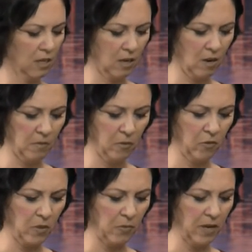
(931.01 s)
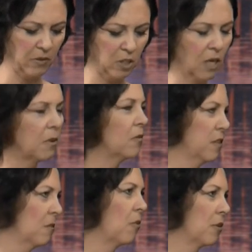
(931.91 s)
on before the break, we're talking about
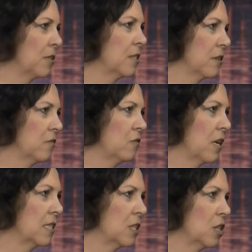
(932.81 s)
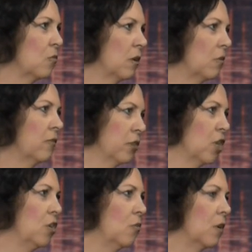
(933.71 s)
the importance of transition for
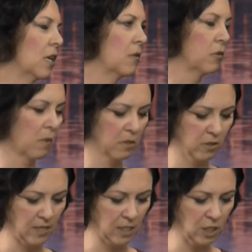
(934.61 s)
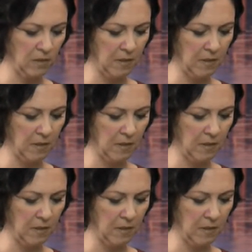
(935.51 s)
you working with women transition.